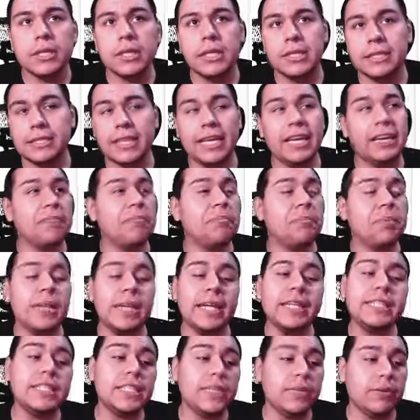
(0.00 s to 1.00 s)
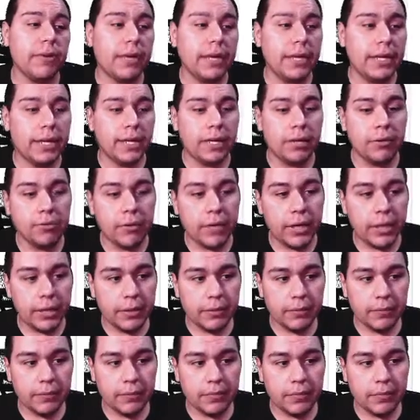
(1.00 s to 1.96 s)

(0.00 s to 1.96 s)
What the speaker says: Yes, I have plenty right now, right?